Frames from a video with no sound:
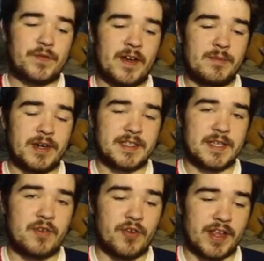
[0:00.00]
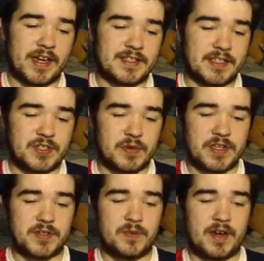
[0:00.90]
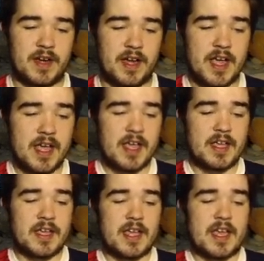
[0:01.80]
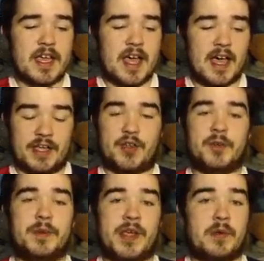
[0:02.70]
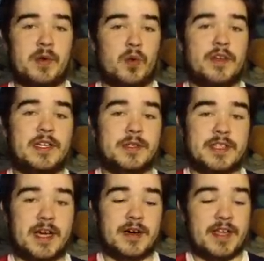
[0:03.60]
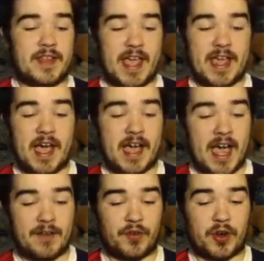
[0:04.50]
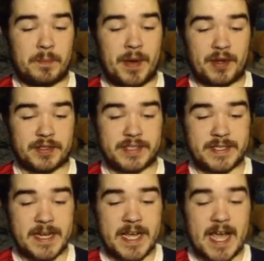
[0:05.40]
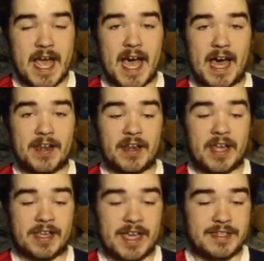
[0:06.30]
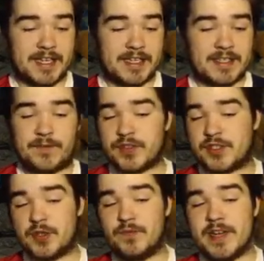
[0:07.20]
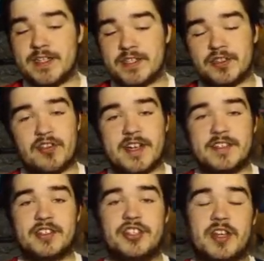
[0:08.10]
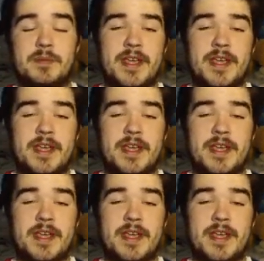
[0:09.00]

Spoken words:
5 minutes, they were already in a situation where I could be going 1-0 down here. The AI have got a penalty. And Kane takes it and for some reason tries to chip